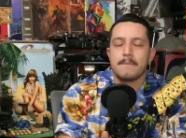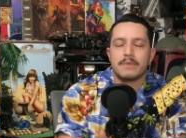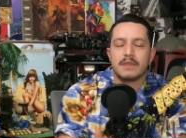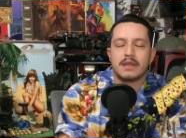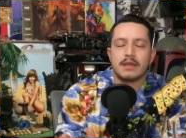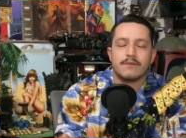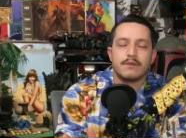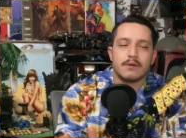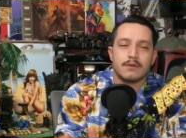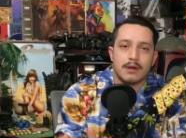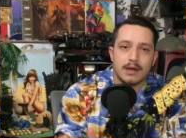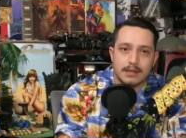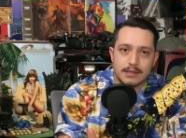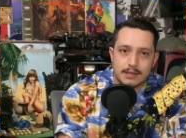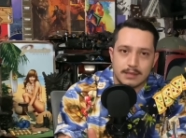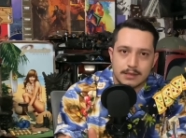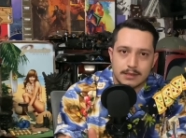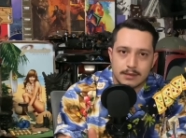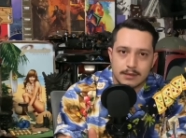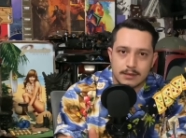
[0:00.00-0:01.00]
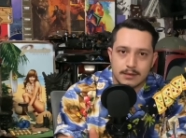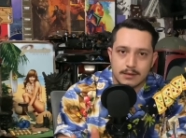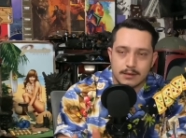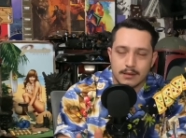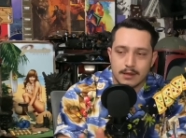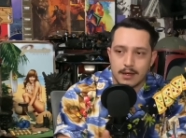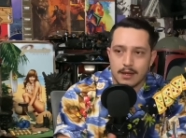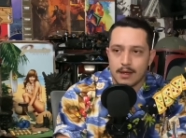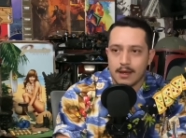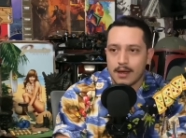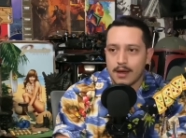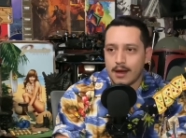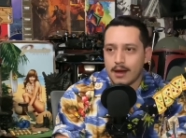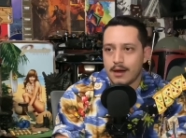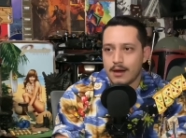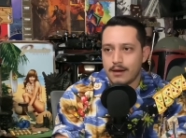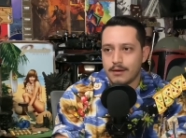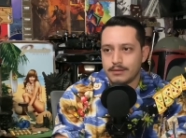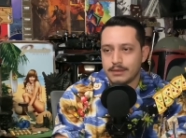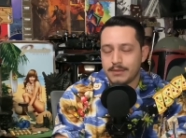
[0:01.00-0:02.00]
Give it a rest.
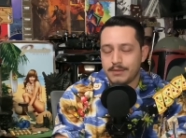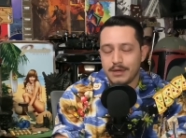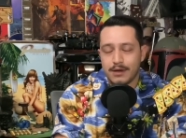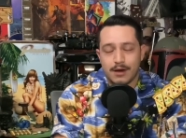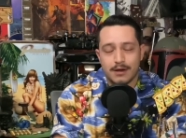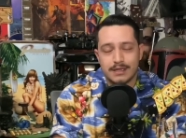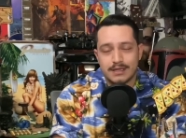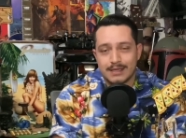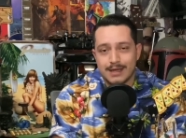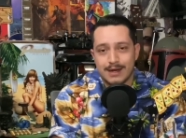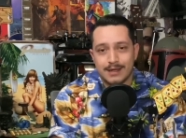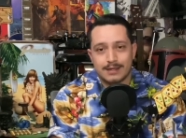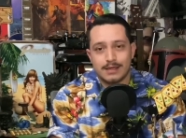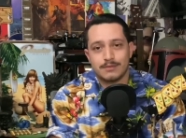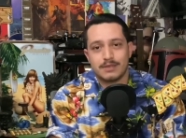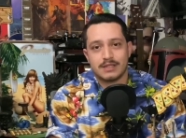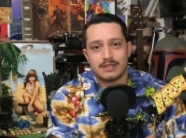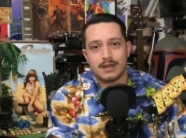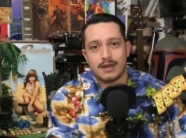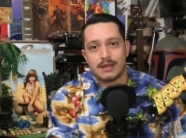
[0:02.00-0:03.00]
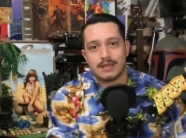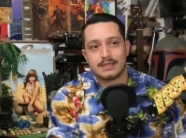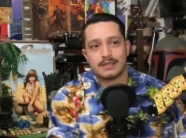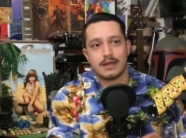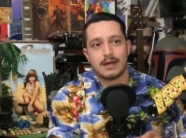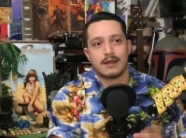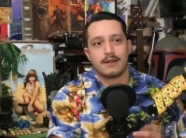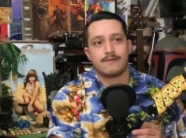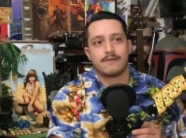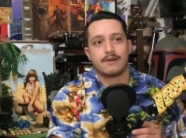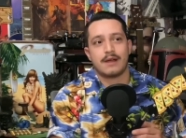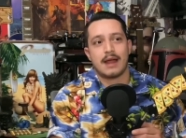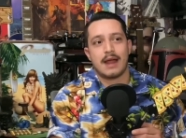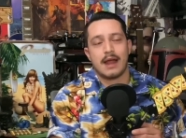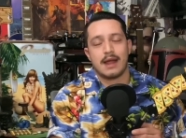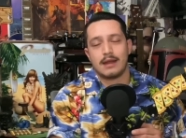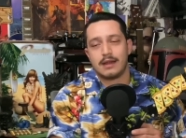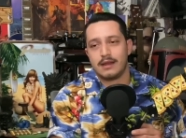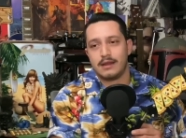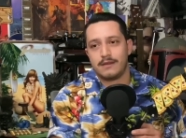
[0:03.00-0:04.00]
Uh, but to be honest, guys, I'm just not excited for
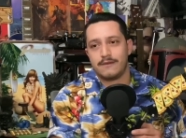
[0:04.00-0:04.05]
any